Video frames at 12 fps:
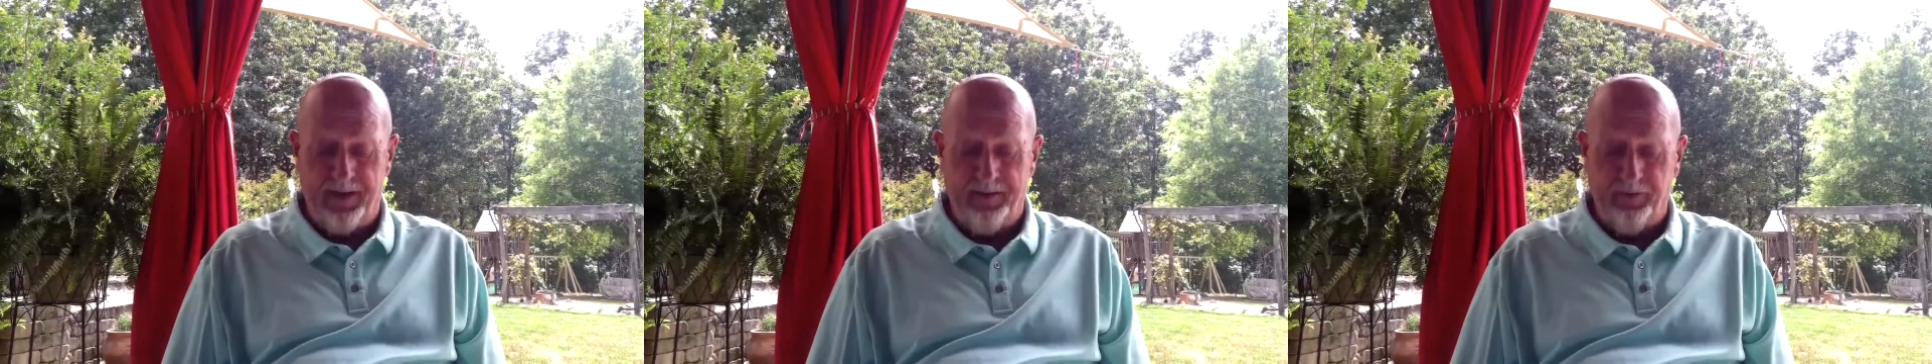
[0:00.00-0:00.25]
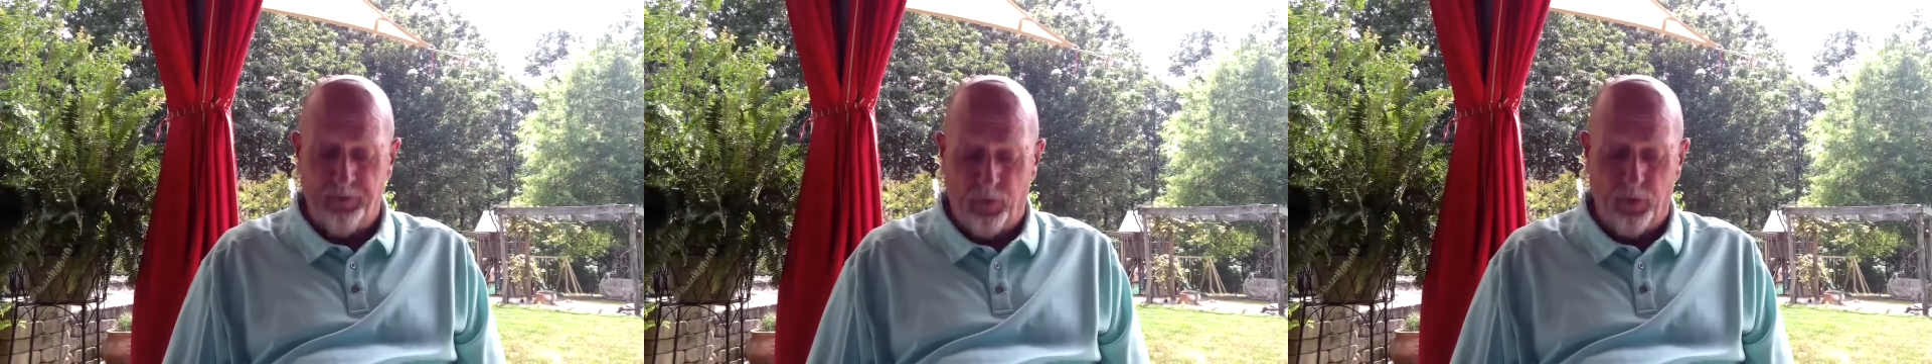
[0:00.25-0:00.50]

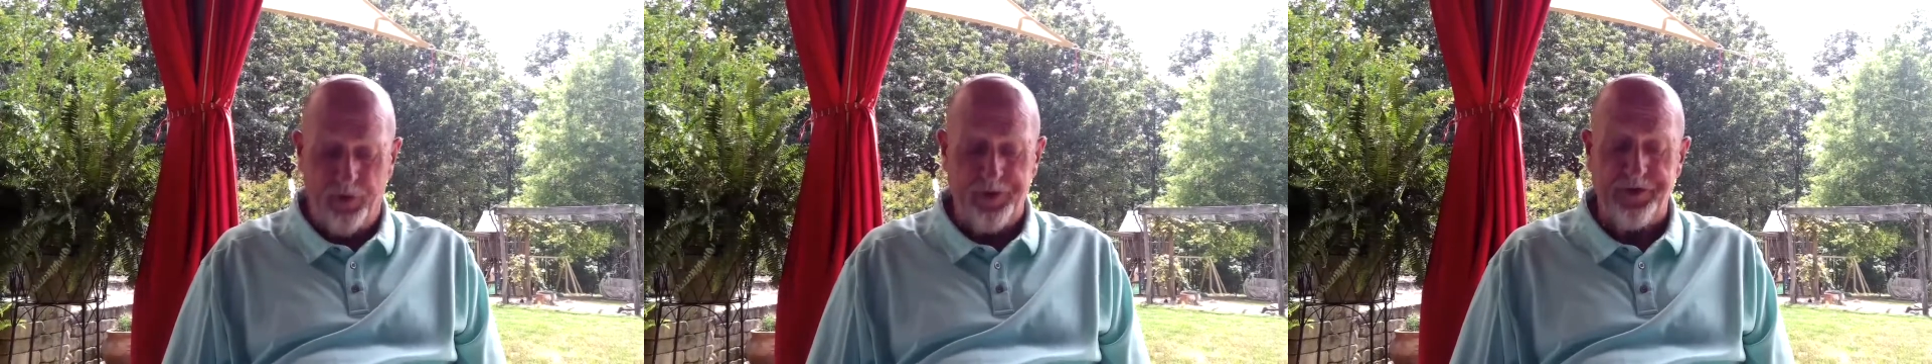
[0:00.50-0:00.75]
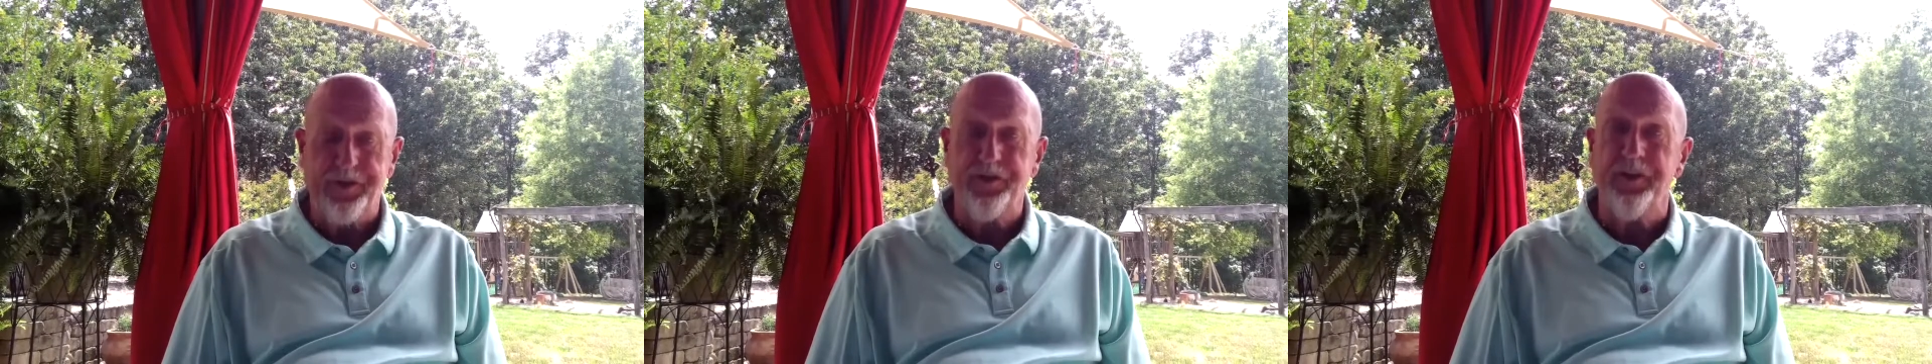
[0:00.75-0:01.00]
has
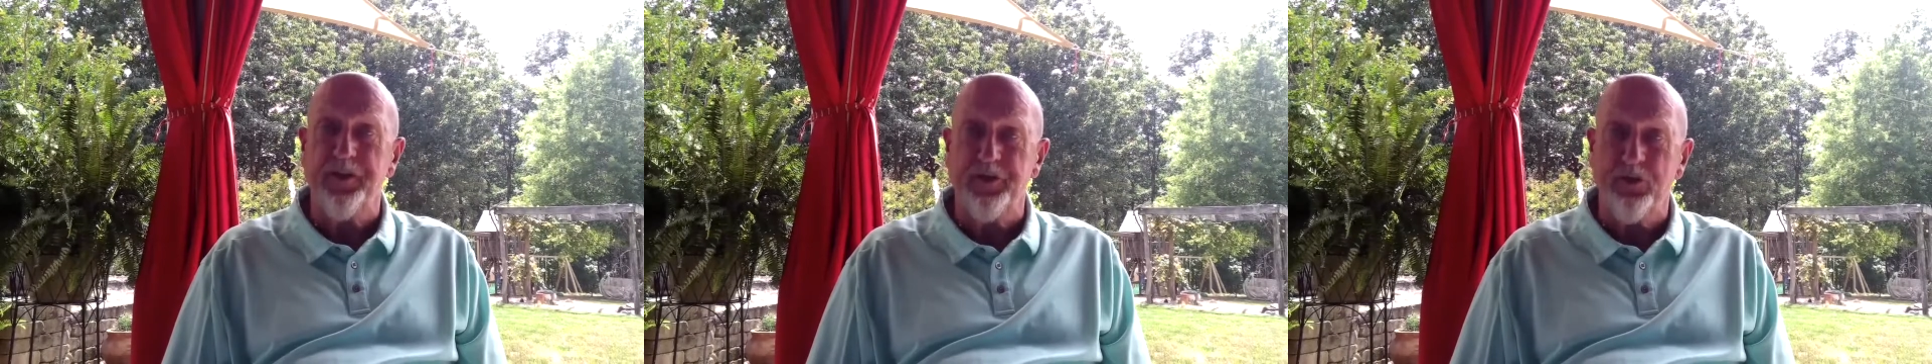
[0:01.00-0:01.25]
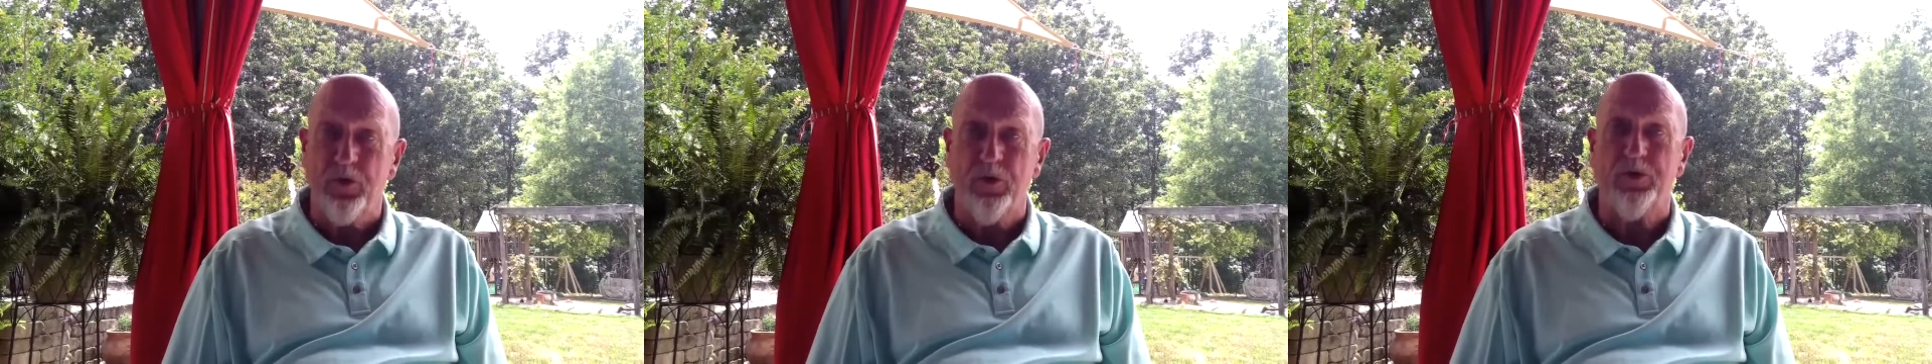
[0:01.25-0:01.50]
forced the
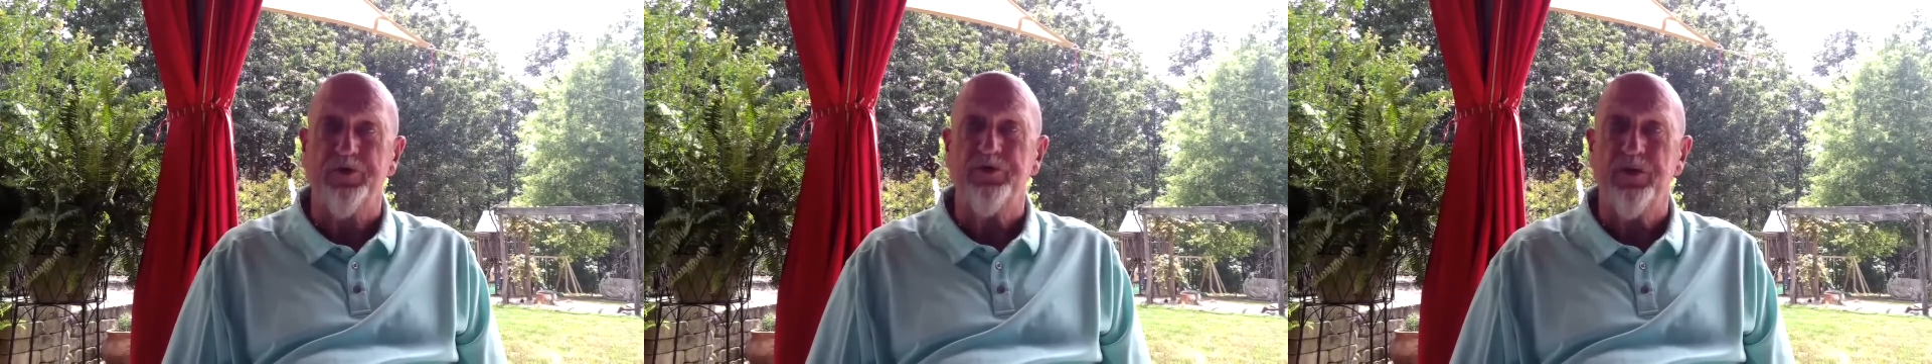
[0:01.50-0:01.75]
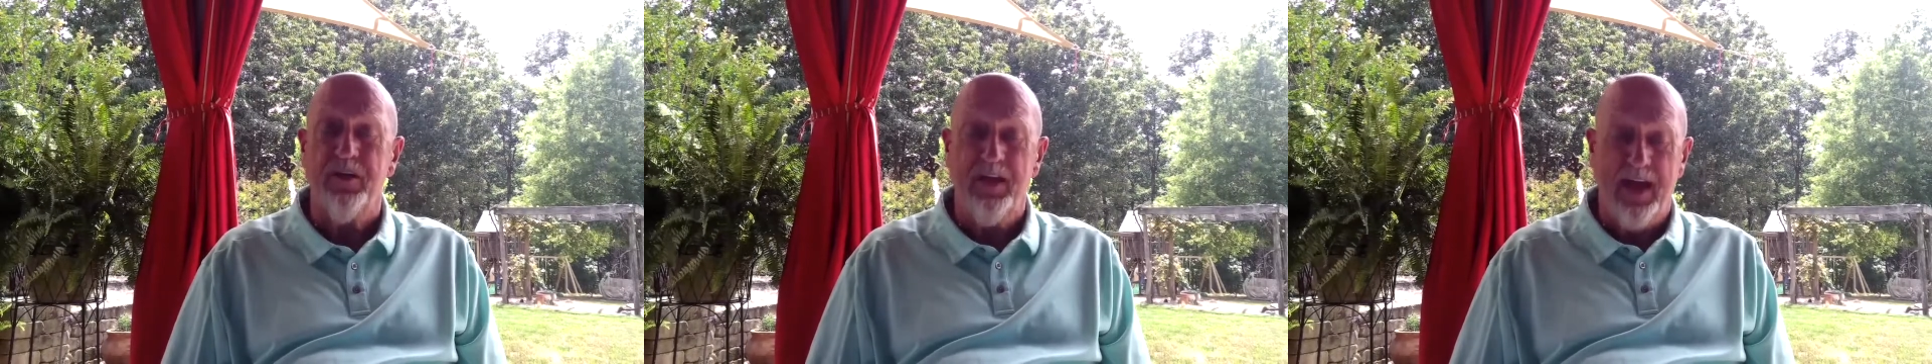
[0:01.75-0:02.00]

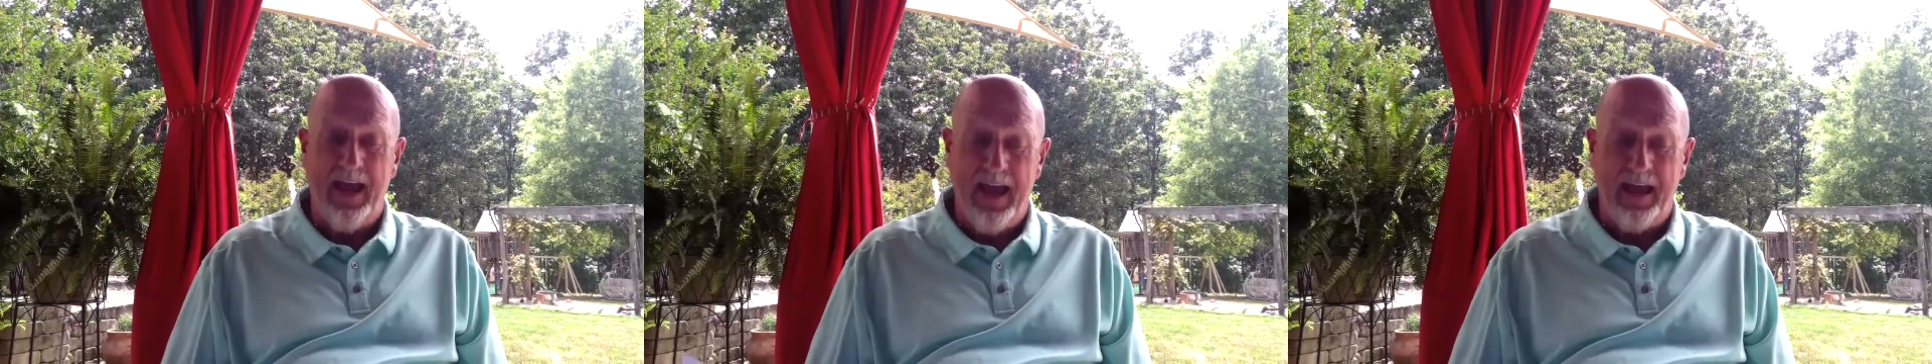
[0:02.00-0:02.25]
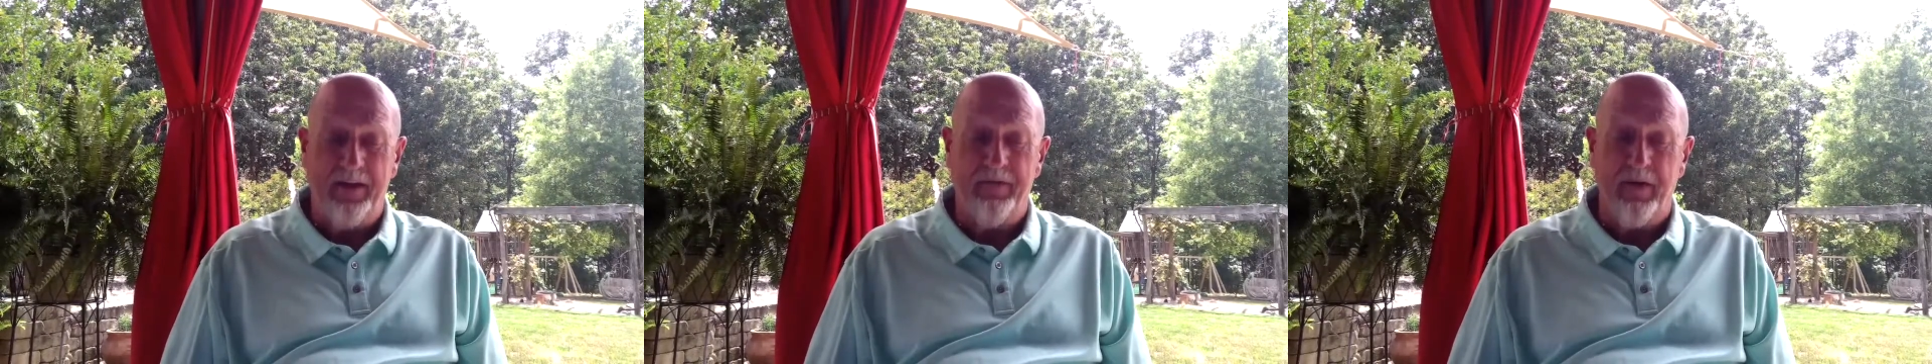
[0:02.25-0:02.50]
church
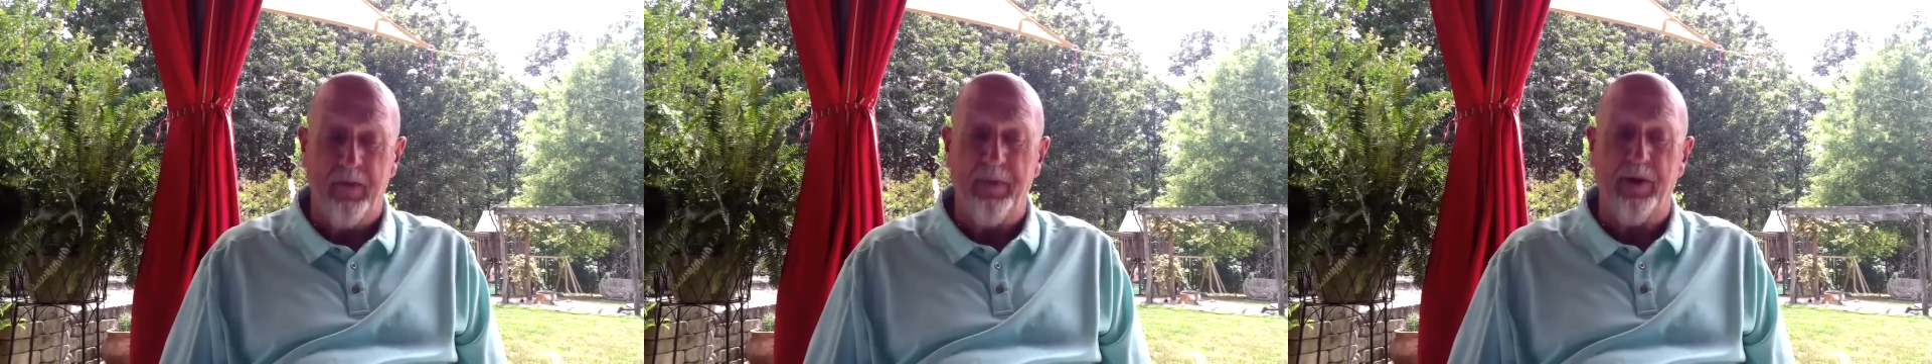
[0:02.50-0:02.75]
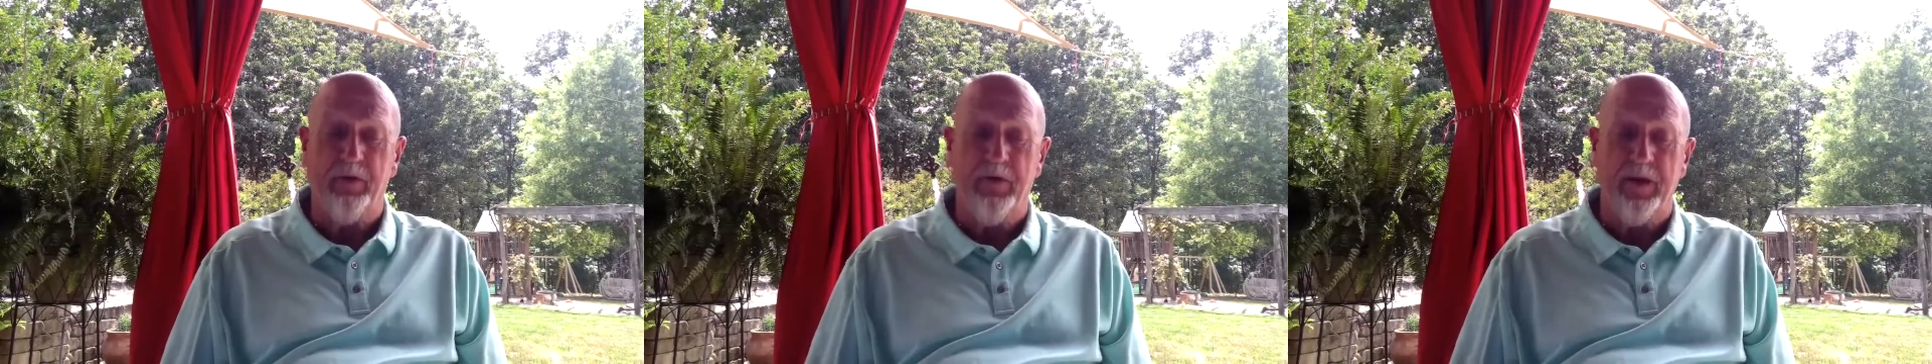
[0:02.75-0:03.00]
out of our
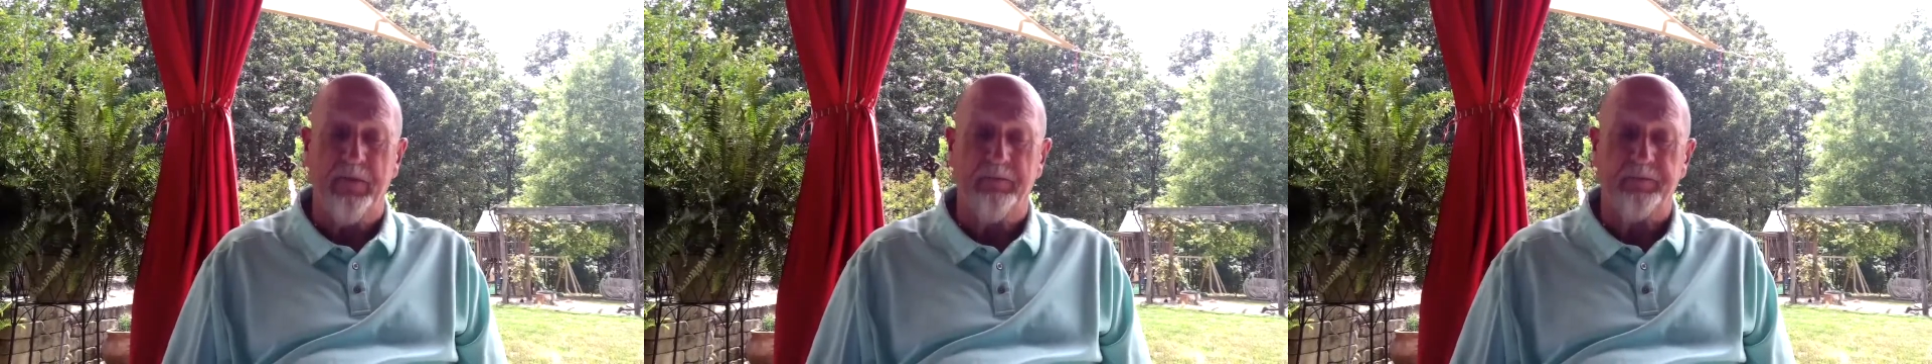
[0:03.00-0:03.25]
building.